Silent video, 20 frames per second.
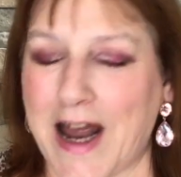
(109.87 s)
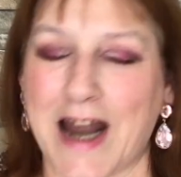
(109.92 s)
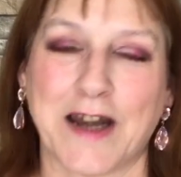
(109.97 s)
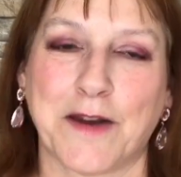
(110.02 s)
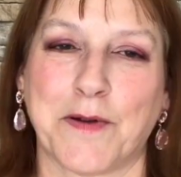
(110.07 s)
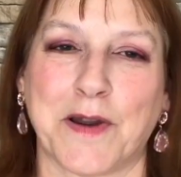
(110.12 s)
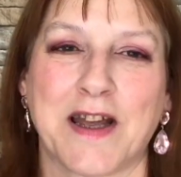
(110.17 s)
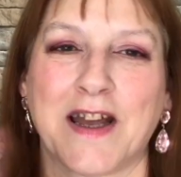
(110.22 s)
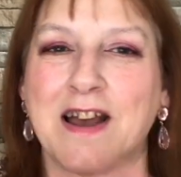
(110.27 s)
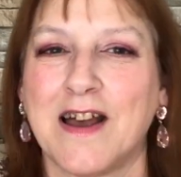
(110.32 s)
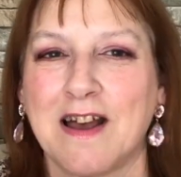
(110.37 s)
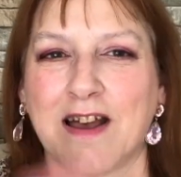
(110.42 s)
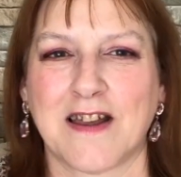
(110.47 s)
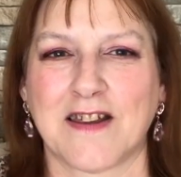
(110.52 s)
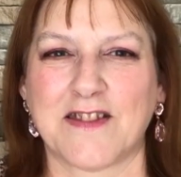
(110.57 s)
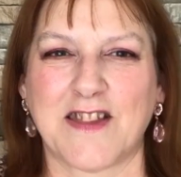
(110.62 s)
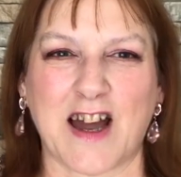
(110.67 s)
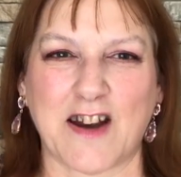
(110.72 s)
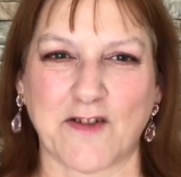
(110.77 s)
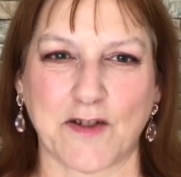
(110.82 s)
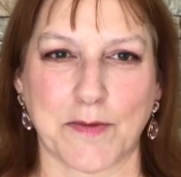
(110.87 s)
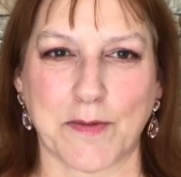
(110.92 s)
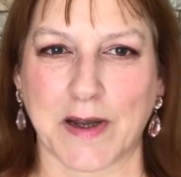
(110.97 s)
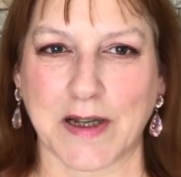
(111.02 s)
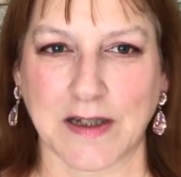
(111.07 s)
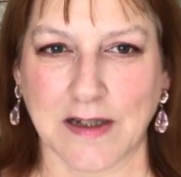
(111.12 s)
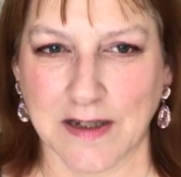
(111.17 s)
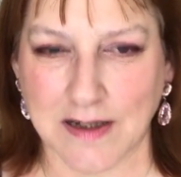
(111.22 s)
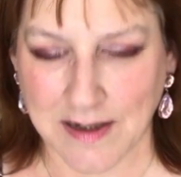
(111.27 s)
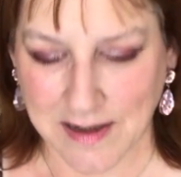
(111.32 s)
Anyway, that
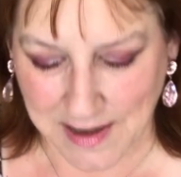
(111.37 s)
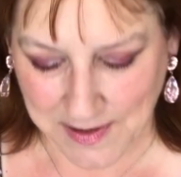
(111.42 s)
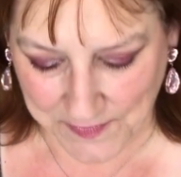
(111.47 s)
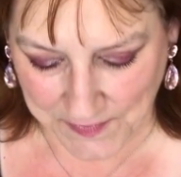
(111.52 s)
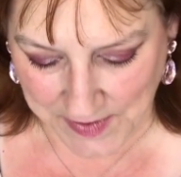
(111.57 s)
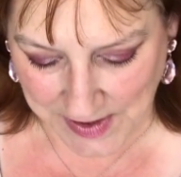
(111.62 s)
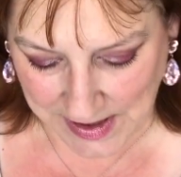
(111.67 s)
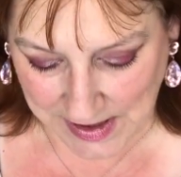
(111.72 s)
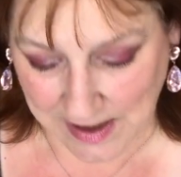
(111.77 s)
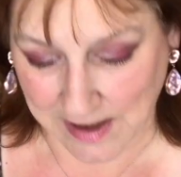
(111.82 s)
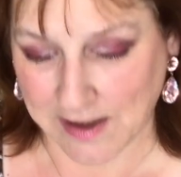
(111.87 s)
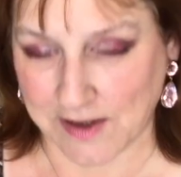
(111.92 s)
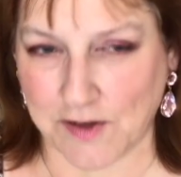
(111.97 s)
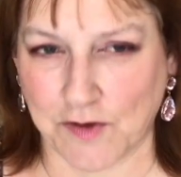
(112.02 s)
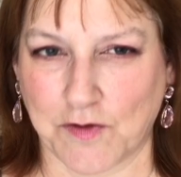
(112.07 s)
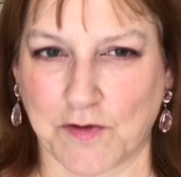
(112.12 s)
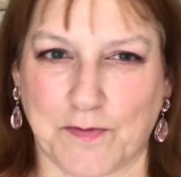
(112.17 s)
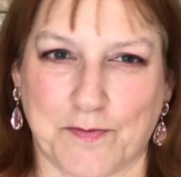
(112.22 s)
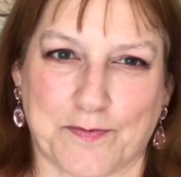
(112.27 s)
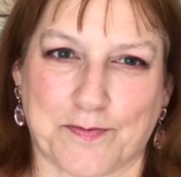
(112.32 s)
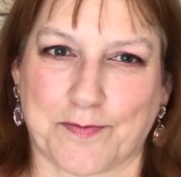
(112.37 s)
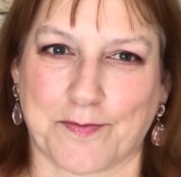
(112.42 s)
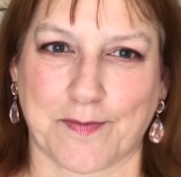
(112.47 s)
reminded us of this, so